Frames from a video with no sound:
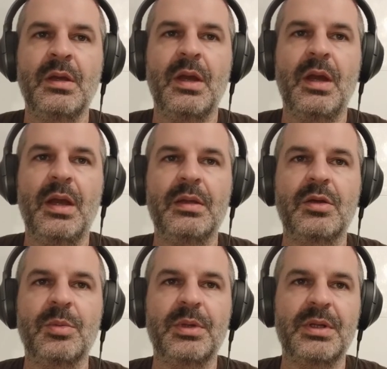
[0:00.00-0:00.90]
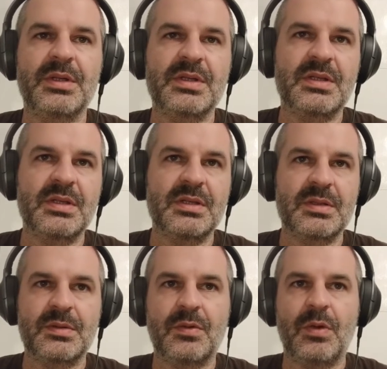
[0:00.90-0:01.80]
And Kubernetes
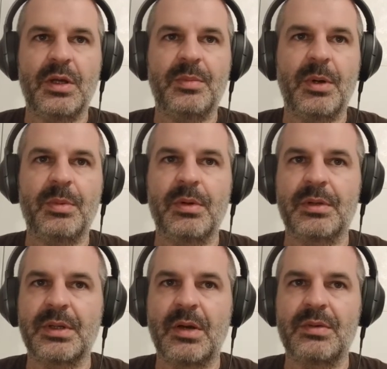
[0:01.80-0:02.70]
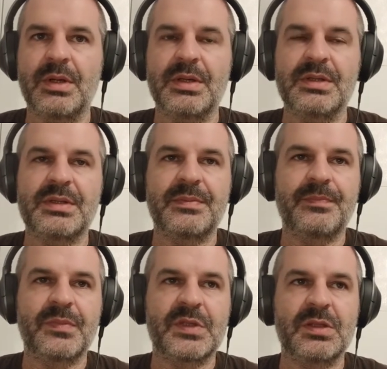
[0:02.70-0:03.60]
is quite popular nowadays.
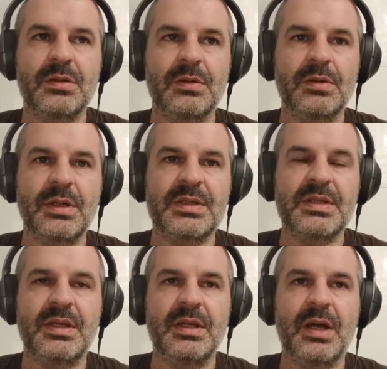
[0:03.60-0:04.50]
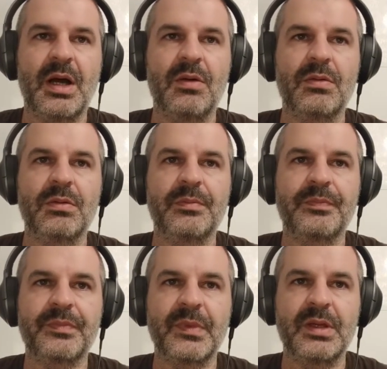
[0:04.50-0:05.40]
So let's see how
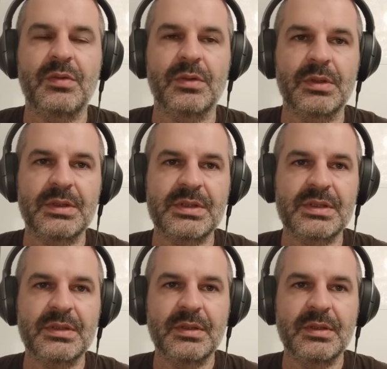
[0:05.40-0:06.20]
it works.